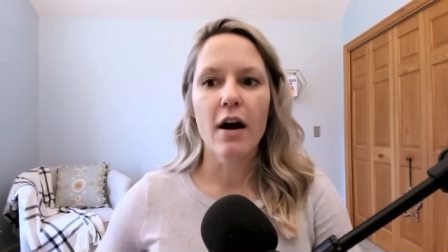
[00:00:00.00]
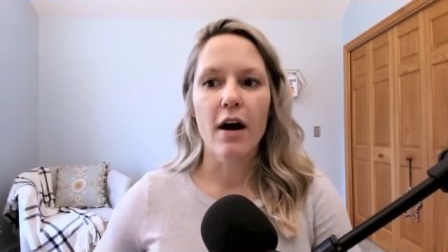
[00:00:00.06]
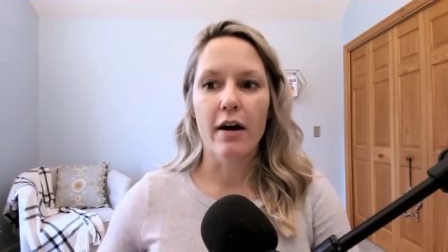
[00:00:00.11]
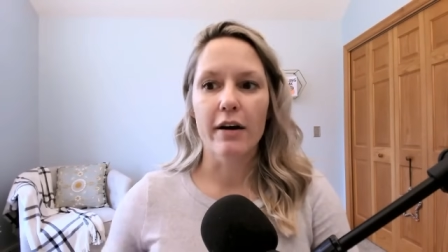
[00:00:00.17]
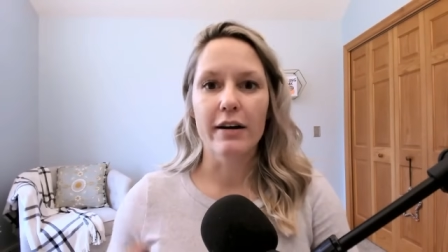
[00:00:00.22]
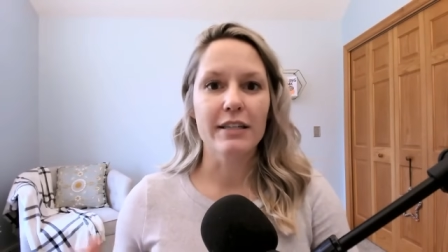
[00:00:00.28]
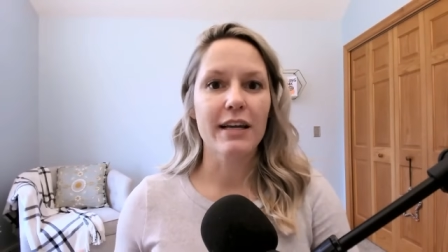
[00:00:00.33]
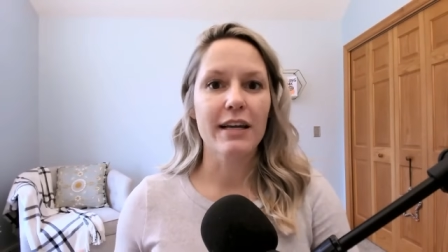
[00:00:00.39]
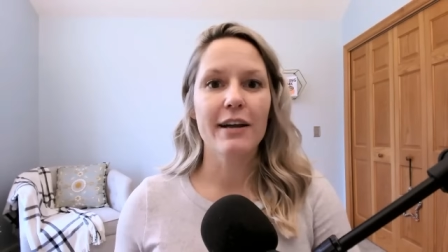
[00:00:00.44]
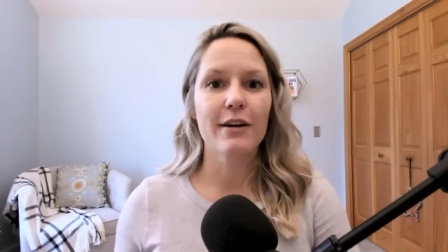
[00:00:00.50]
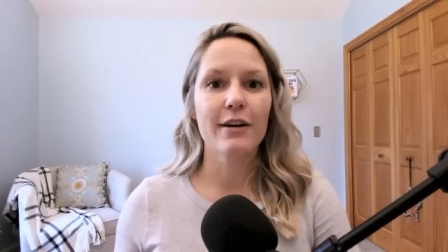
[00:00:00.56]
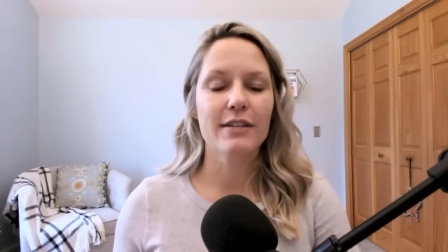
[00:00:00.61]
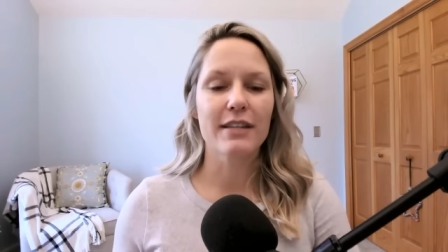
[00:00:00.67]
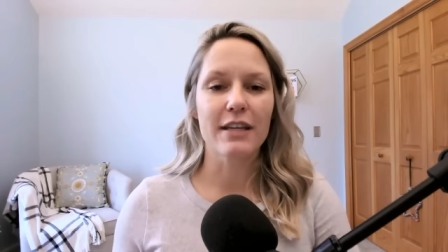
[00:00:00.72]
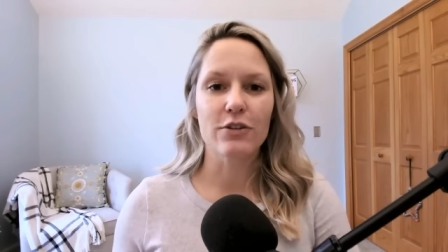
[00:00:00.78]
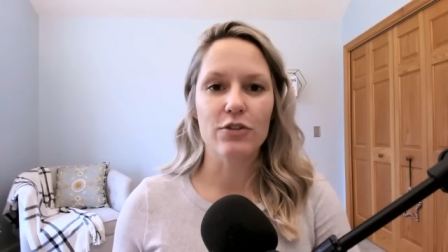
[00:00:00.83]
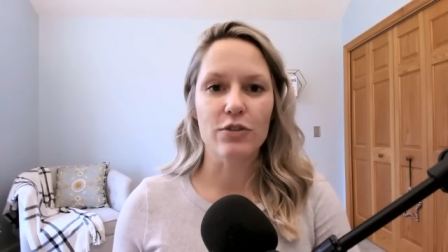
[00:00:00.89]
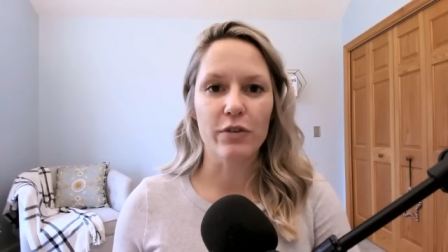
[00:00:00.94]
our entire
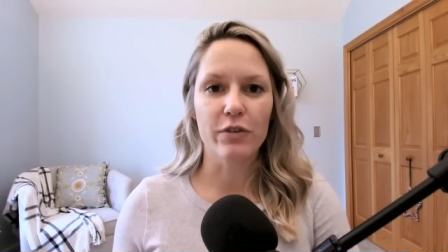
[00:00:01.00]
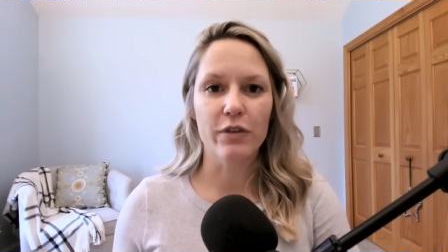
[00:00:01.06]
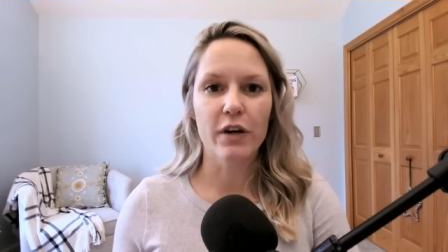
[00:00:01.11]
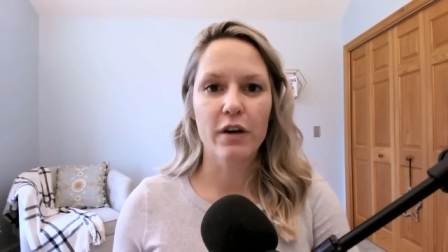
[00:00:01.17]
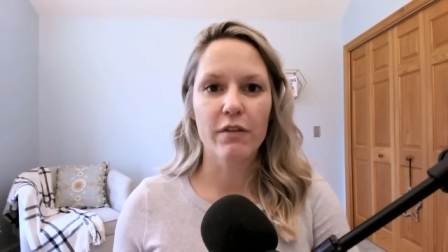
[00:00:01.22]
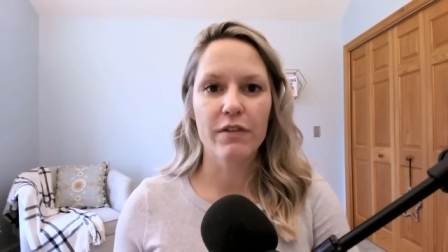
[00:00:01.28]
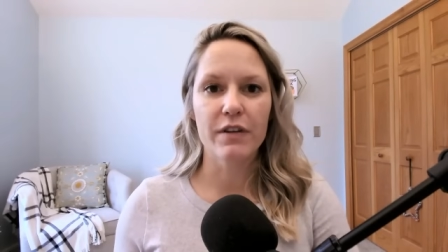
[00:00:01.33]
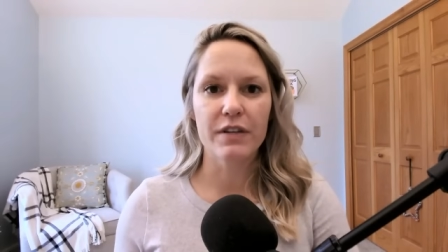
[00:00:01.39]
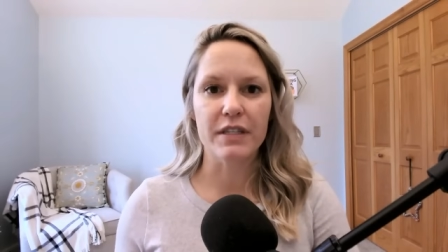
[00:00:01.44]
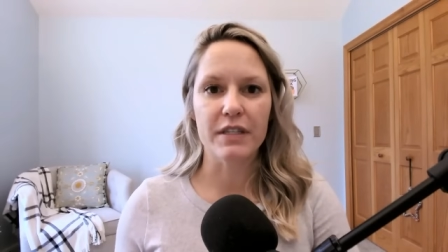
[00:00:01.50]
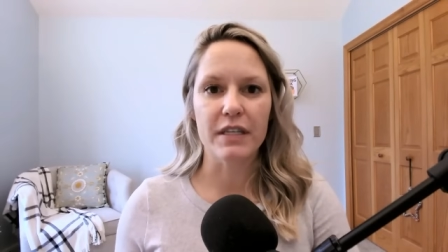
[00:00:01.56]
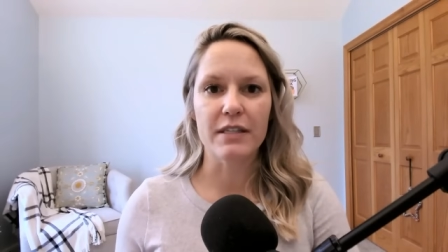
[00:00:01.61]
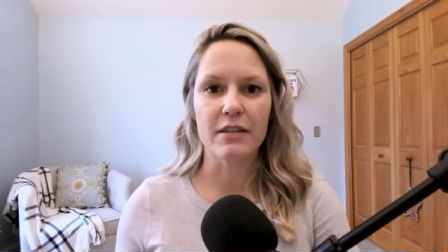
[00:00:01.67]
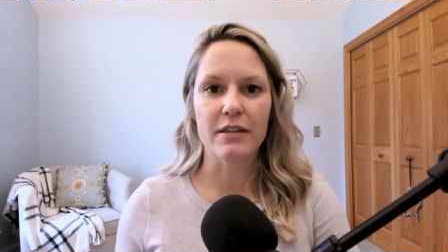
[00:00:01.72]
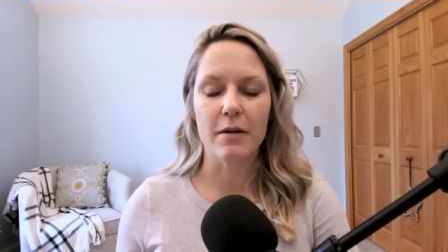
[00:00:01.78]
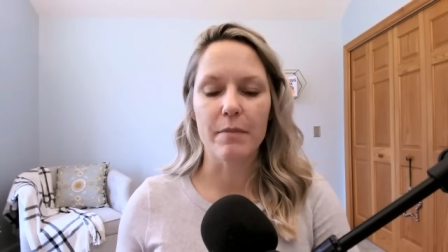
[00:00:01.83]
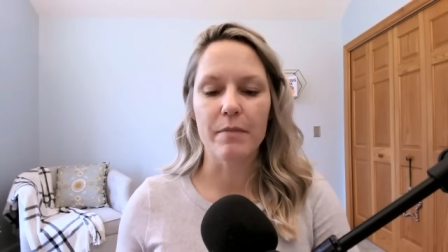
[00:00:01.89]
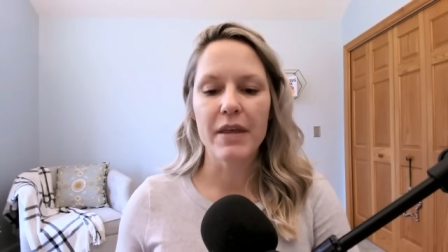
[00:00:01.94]
central nervous
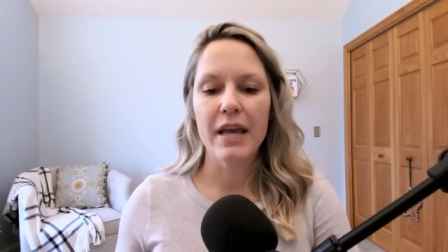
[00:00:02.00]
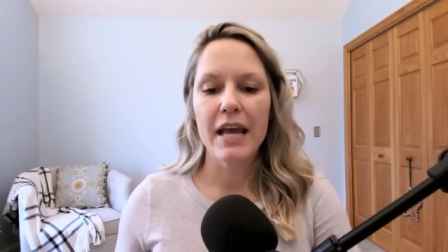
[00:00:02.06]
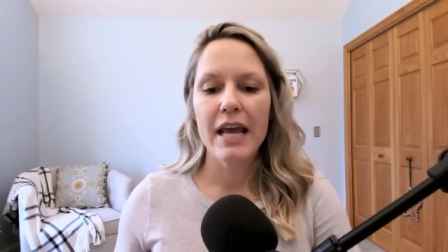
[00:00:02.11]
system,